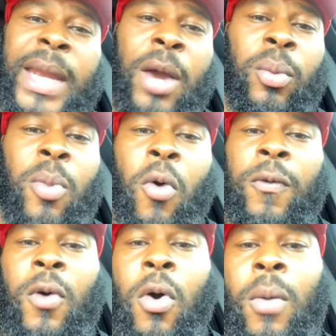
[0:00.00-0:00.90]
man. They were
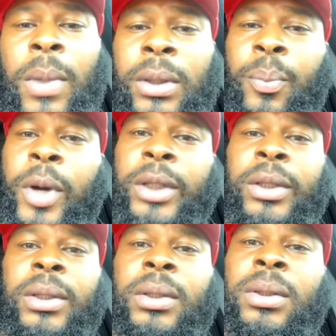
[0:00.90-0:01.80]
both calm under
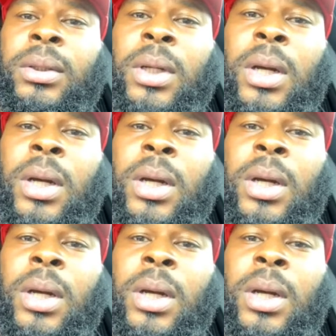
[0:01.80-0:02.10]
pressure.